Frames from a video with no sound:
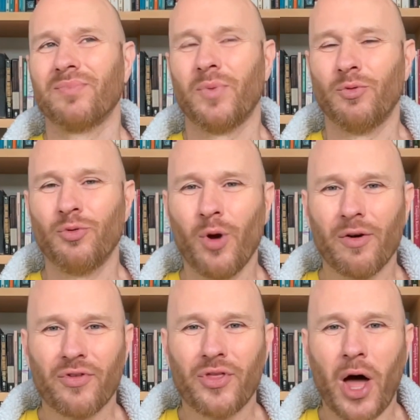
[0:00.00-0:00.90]
rule
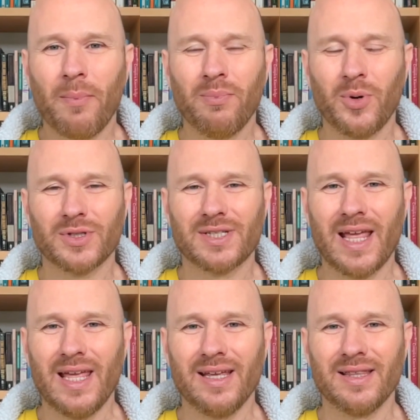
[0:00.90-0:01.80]
of thumb or
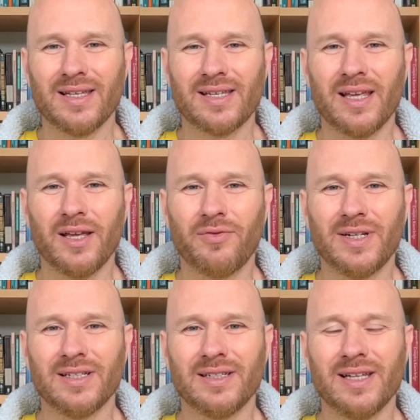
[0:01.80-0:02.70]
saying. They say, if
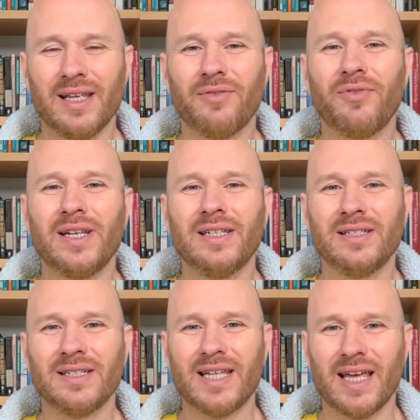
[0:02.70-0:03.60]
it is
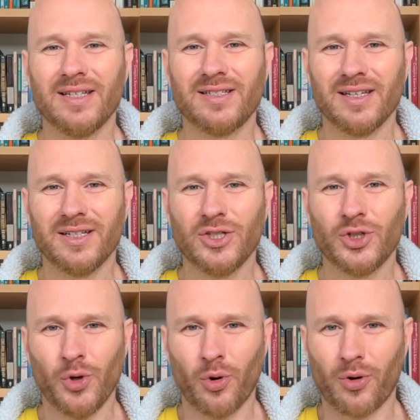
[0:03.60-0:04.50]
intense, it
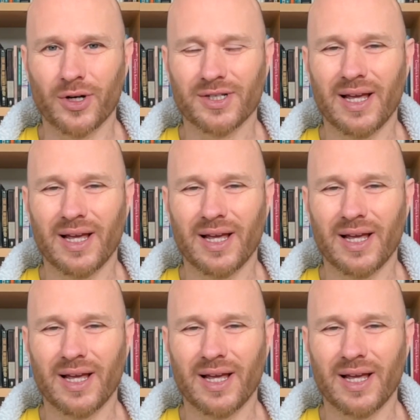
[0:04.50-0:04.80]
is yours.